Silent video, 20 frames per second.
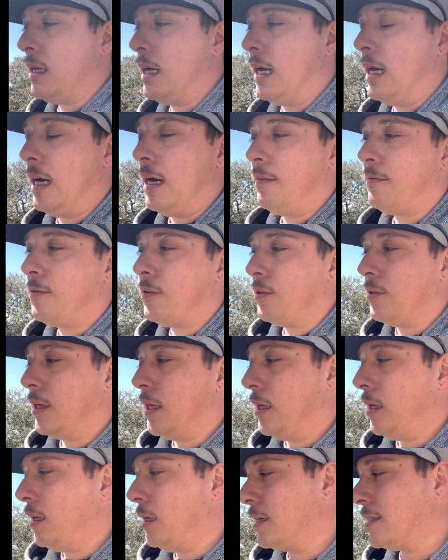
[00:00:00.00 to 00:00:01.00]
for
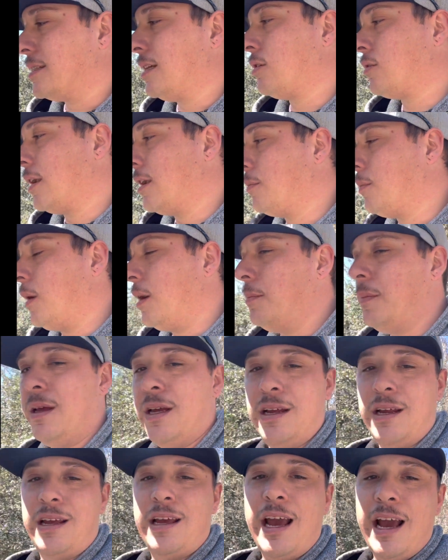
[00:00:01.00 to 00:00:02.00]
the accelerator pump
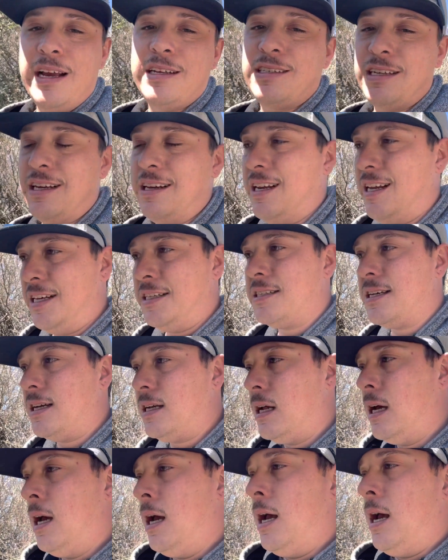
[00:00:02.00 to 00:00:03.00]
in case it needs
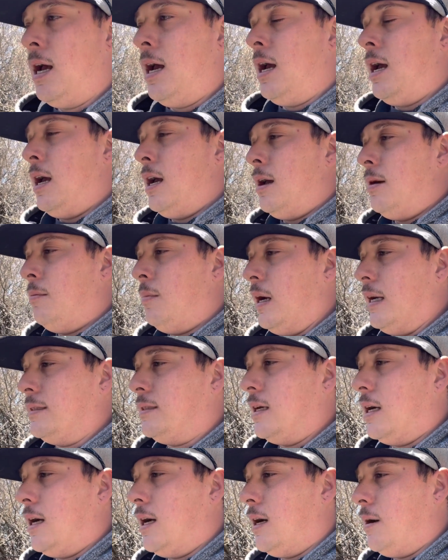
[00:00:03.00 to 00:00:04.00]
it.
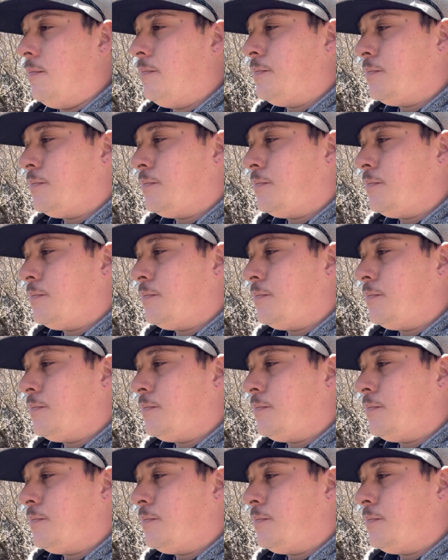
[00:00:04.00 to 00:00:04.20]
But yeah,